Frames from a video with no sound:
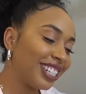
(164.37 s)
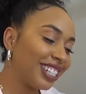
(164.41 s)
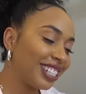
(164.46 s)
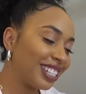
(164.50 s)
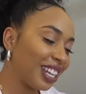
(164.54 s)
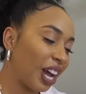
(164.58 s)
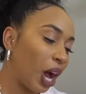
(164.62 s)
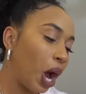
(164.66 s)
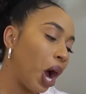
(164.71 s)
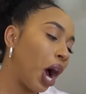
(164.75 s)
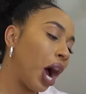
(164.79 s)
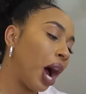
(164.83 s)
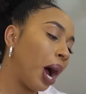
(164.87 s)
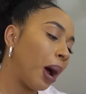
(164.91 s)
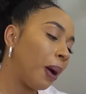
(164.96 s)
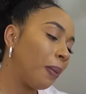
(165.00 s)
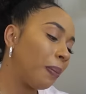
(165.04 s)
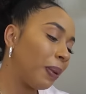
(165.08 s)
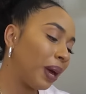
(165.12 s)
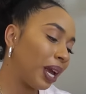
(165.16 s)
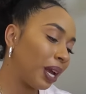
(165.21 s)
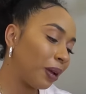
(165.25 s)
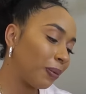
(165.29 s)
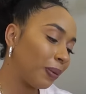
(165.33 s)
She said,
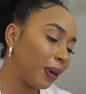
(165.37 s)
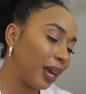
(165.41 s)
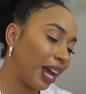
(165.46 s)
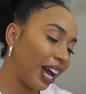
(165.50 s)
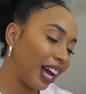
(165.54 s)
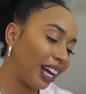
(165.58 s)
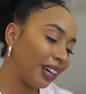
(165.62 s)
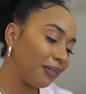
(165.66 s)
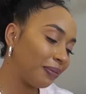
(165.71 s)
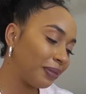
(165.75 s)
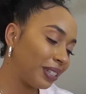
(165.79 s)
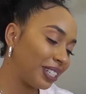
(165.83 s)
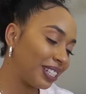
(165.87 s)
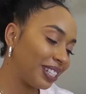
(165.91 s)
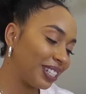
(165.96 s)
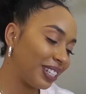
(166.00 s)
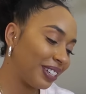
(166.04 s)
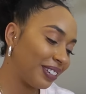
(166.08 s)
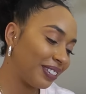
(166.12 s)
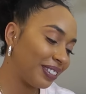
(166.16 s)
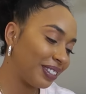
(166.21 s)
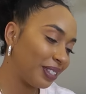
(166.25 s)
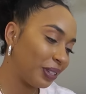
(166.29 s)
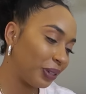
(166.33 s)
aw, baby, I miss
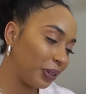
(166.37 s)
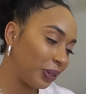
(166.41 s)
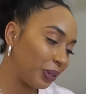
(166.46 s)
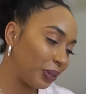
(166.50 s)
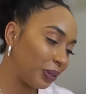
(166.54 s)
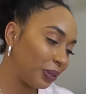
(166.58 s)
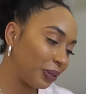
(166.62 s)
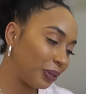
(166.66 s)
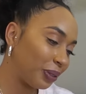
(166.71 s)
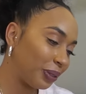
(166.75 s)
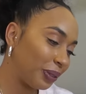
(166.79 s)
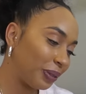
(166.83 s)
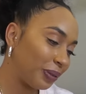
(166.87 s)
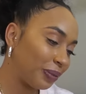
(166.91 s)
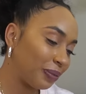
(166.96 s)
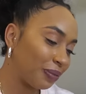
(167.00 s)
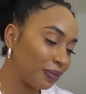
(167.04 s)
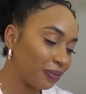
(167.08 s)
you too.